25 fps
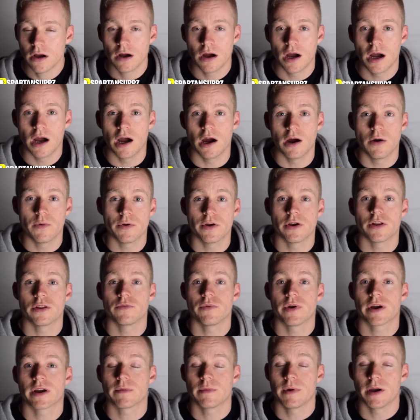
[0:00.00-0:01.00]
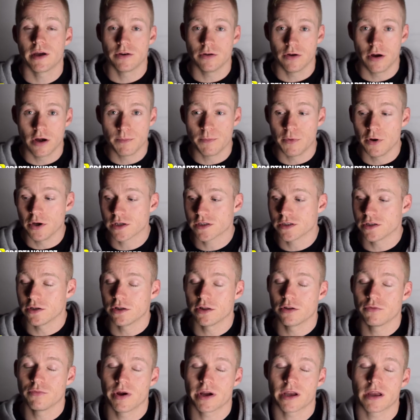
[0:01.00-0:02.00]
I personally
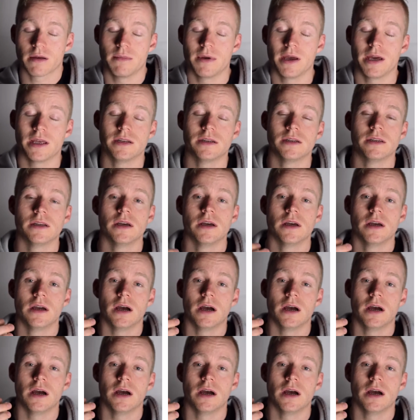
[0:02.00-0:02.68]
only recommend